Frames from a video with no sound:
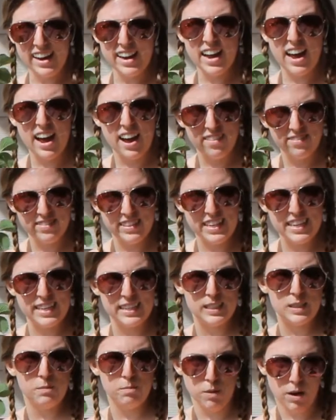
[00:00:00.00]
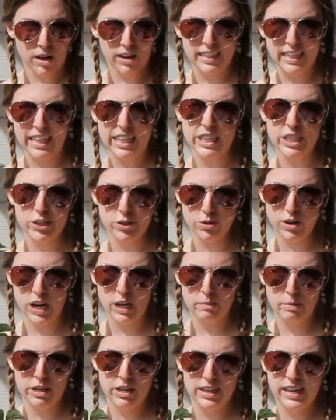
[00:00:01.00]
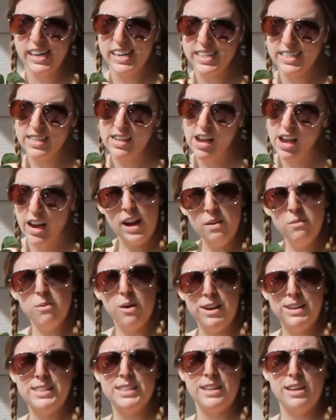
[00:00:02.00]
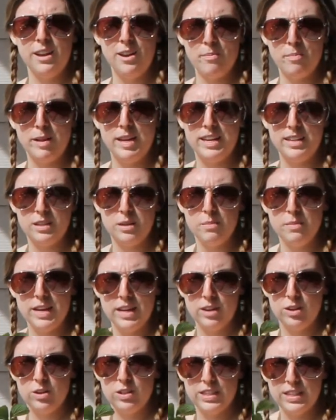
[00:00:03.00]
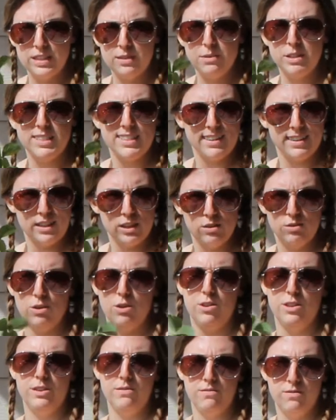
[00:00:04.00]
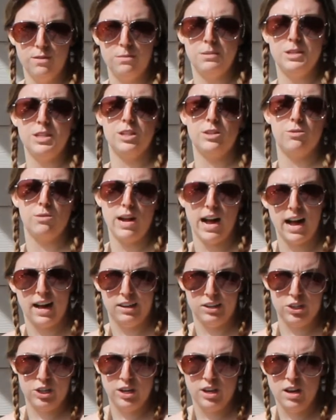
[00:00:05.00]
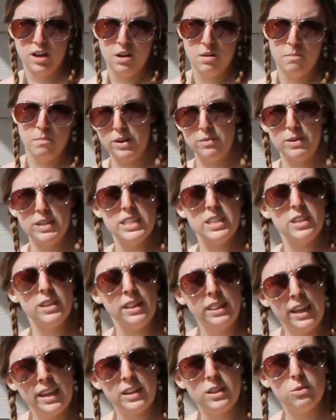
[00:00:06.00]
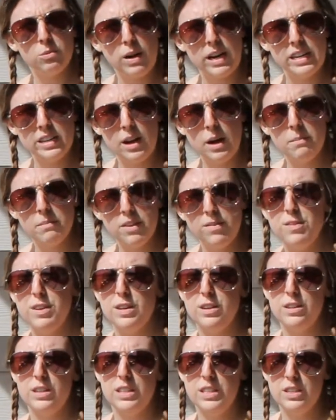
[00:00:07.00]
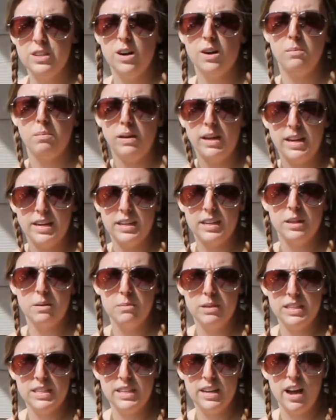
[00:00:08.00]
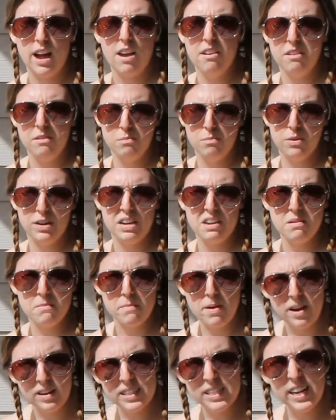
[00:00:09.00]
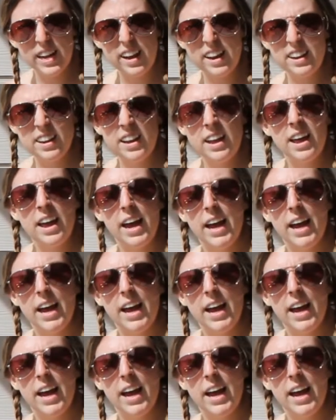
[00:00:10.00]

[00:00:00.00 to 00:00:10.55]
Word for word: I have these Bonnie strawberries. I was gonna plant tomatoes and I was gonna grow them from scratch, but it wasn't like the right time of year to start planting them inside and bringing them outside.